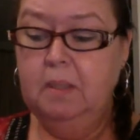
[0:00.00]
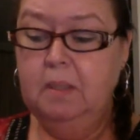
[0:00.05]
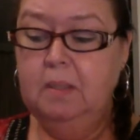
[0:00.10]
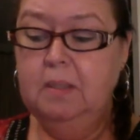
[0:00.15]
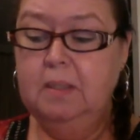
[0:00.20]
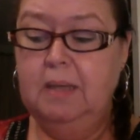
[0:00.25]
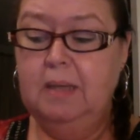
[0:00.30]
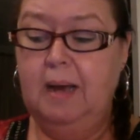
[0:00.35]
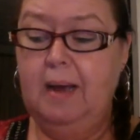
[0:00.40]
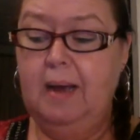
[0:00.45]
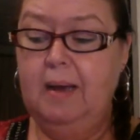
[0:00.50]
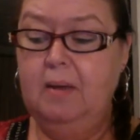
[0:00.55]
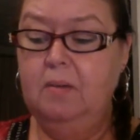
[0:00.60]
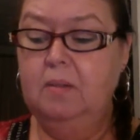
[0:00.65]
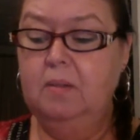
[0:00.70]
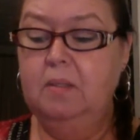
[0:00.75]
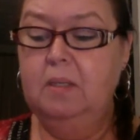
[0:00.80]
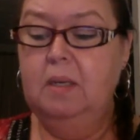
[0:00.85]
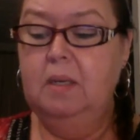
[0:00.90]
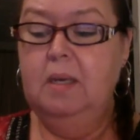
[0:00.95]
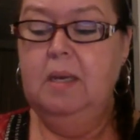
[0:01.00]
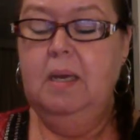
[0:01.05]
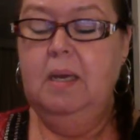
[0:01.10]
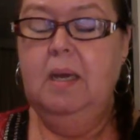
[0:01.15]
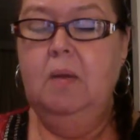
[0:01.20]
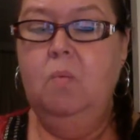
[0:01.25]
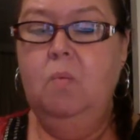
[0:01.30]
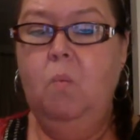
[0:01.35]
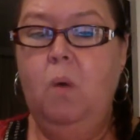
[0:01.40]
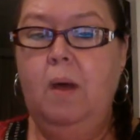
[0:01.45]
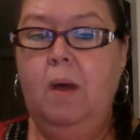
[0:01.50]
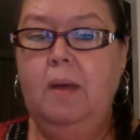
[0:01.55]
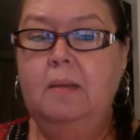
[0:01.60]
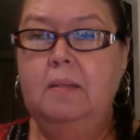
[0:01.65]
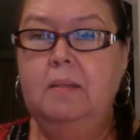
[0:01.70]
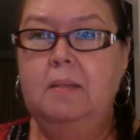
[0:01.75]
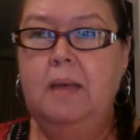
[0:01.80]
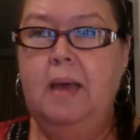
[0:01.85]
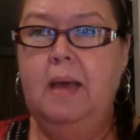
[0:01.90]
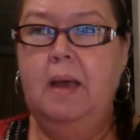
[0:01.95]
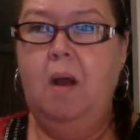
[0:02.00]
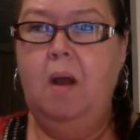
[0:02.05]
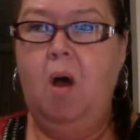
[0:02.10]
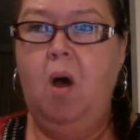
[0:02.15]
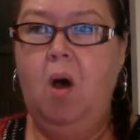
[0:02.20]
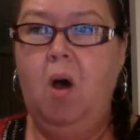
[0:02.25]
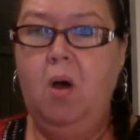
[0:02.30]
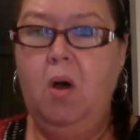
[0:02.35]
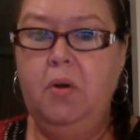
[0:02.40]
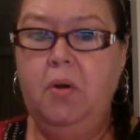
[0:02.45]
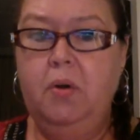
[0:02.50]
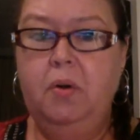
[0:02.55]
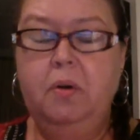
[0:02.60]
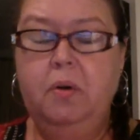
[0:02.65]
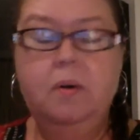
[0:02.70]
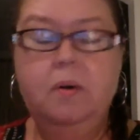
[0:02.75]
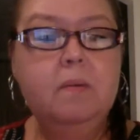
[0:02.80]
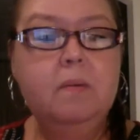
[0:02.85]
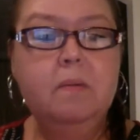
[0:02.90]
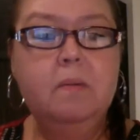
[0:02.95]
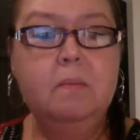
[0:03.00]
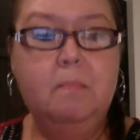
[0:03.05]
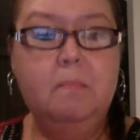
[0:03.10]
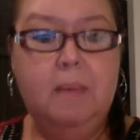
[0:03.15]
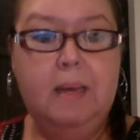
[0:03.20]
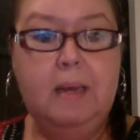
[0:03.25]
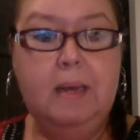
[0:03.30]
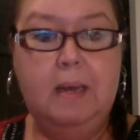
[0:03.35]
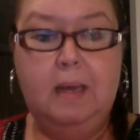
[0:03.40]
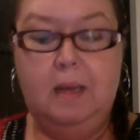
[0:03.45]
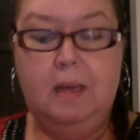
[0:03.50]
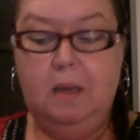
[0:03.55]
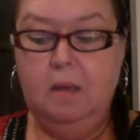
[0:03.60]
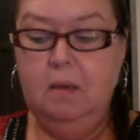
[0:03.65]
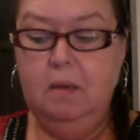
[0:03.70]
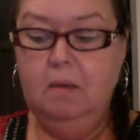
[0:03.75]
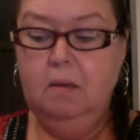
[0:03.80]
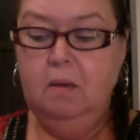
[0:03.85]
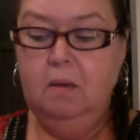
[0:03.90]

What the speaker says: styles in ways that honor the meaning